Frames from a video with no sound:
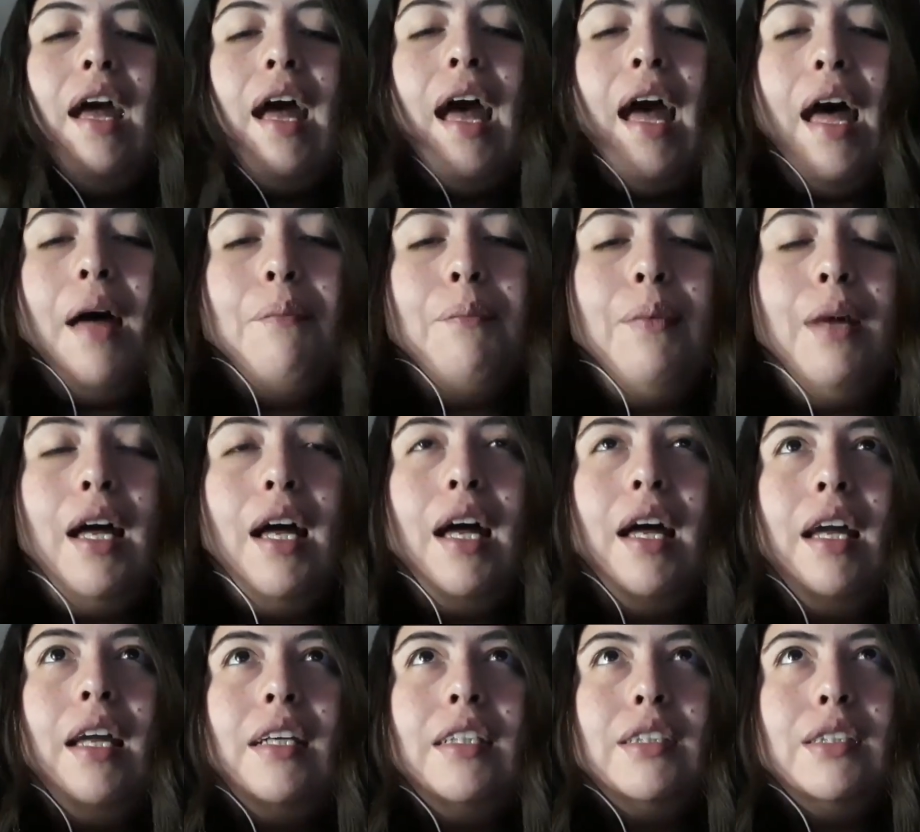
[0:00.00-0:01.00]
I'm
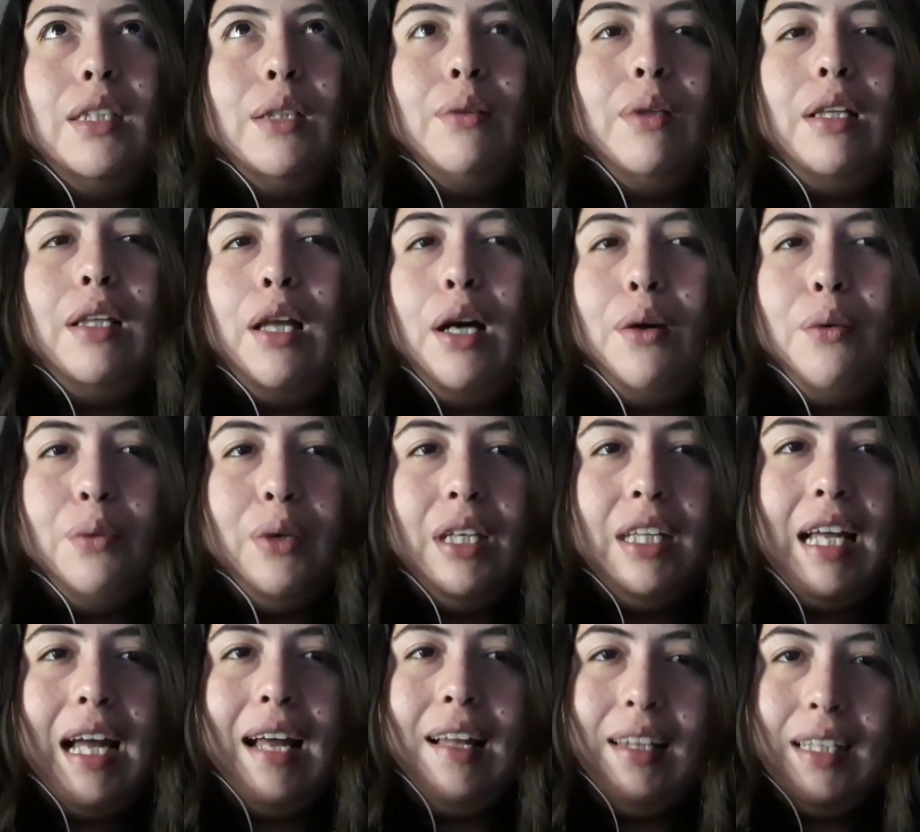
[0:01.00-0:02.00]
so in love with
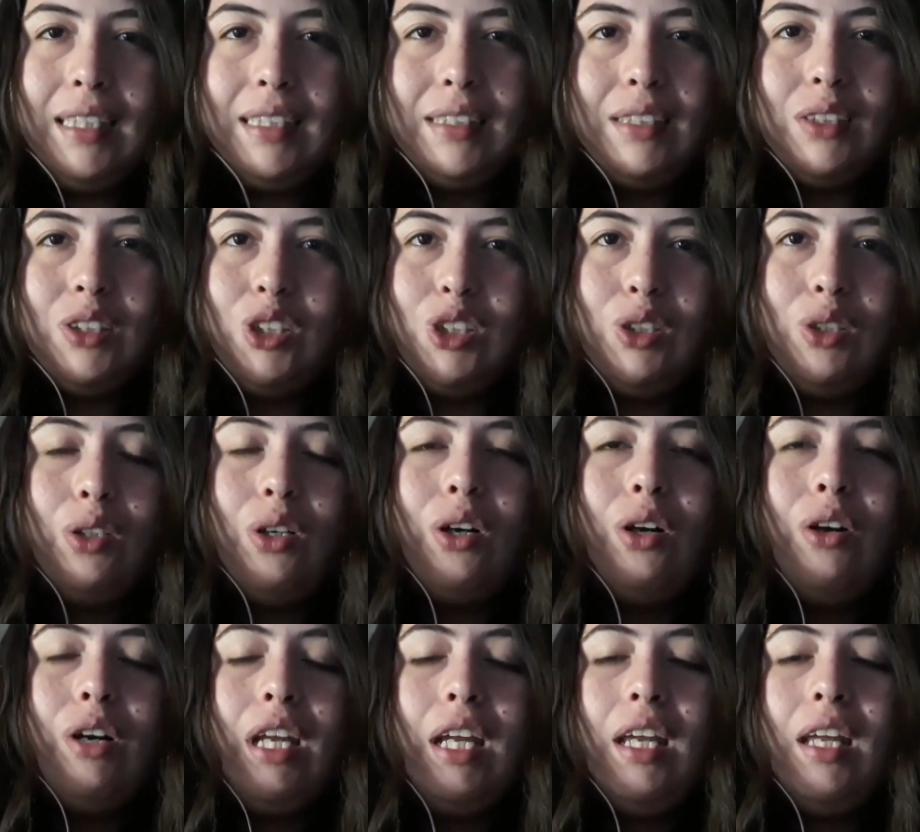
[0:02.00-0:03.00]
Ann Lister's
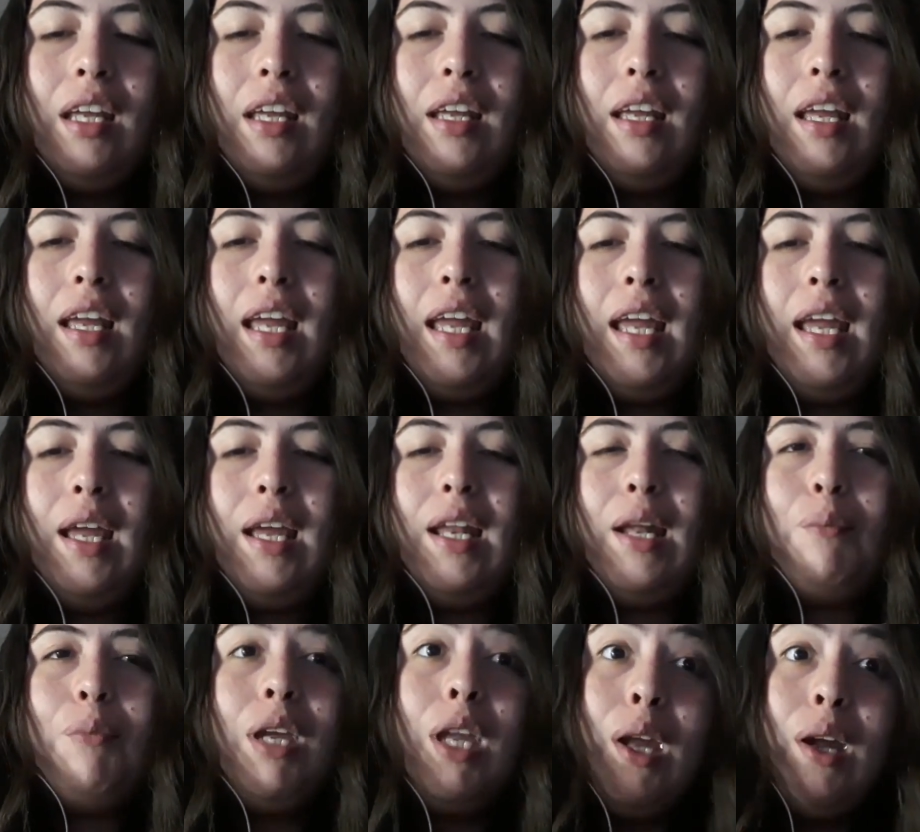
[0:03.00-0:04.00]
story, and
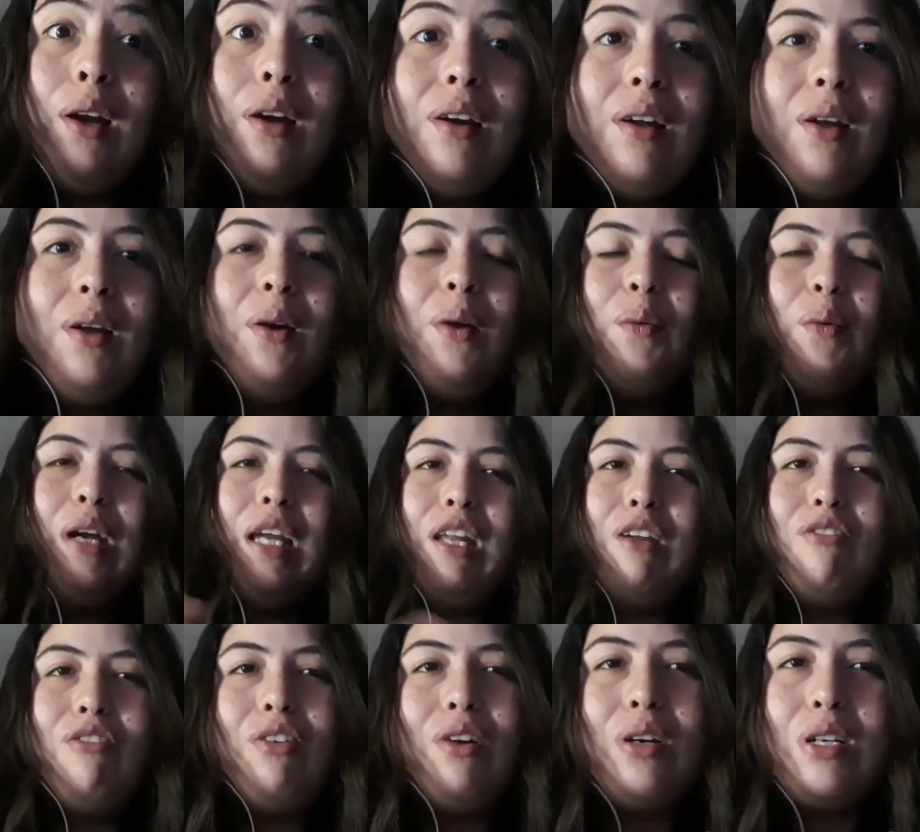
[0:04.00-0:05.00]
I'm here
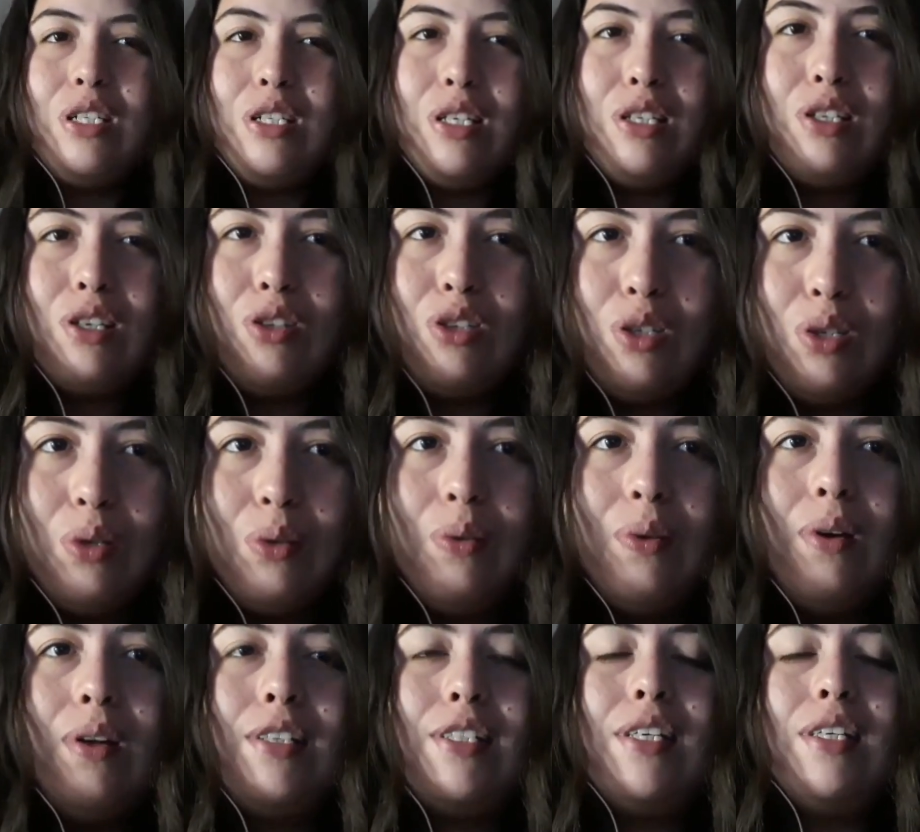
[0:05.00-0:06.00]
waiting for season 2
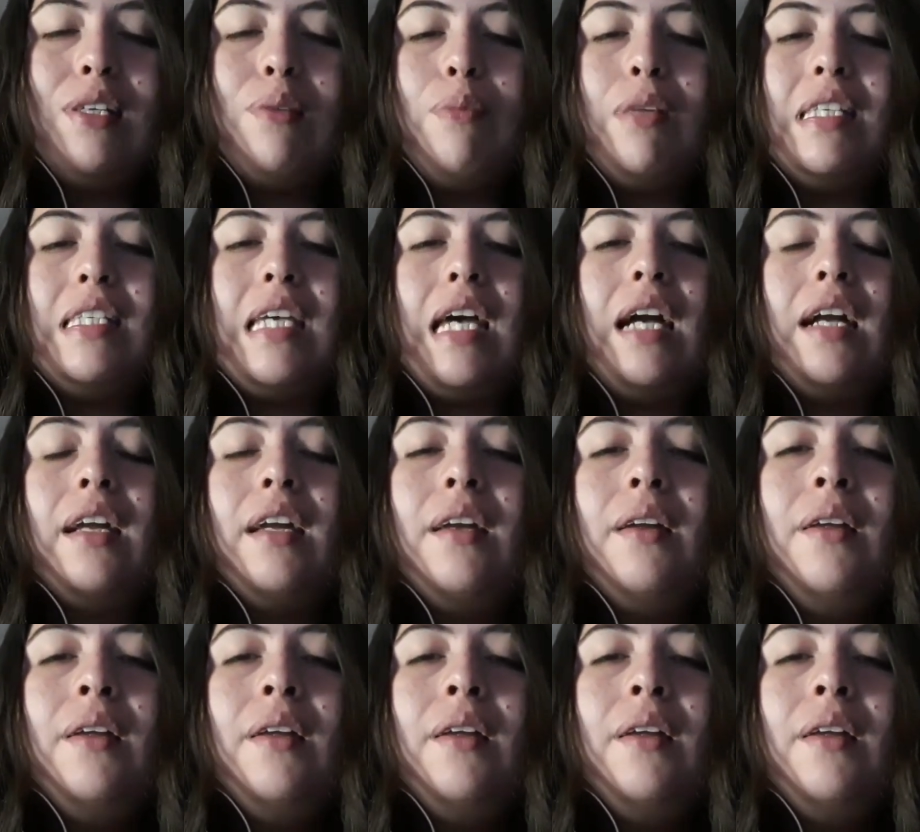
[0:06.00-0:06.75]
of Gentleman Jack.